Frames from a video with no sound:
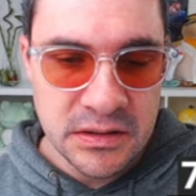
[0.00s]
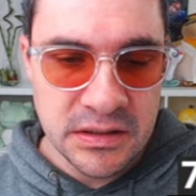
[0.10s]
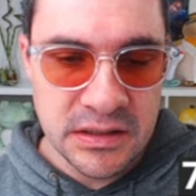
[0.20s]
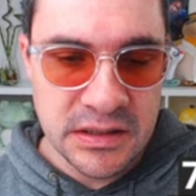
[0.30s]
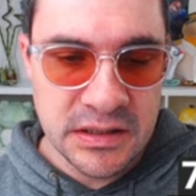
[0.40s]

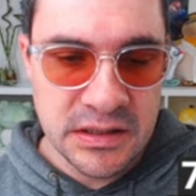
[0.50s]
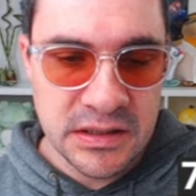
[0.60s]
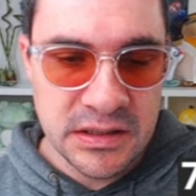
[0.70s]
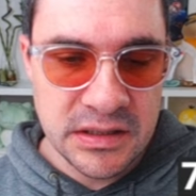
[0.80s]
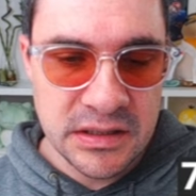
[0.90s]

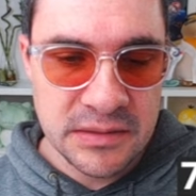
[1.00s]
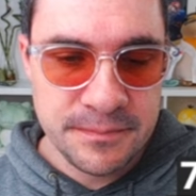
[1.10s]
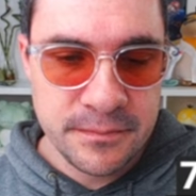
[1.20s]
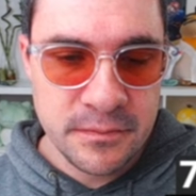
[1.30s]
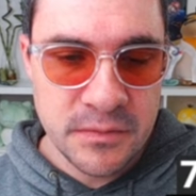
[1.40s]

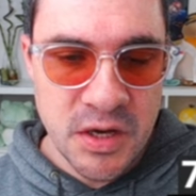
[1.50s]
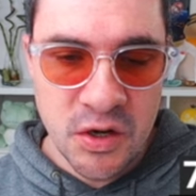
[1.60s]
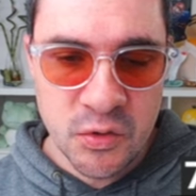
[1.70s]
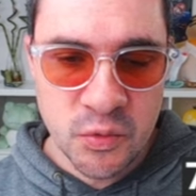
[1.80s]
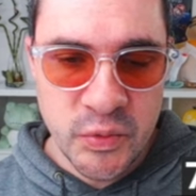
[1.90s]
Um.
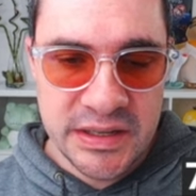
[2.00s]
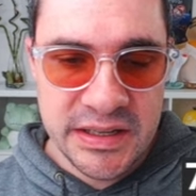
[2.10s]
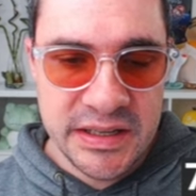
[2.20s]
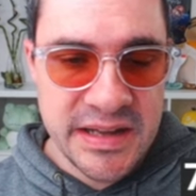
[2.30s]
Oh, really?